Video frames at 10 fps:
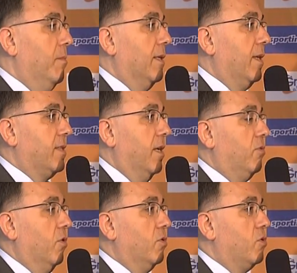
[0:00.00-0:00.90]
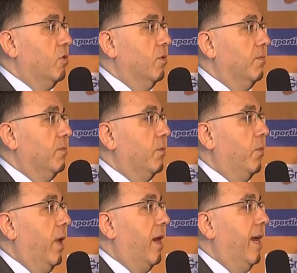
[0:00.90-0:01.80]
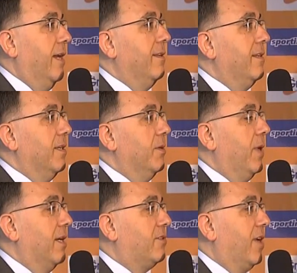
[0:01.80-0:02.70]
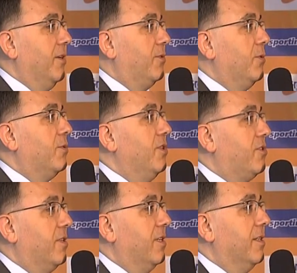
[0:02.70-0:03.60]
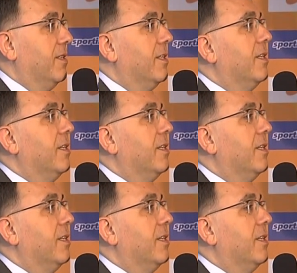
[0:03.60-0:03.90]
But as I told you, we are trying to reach the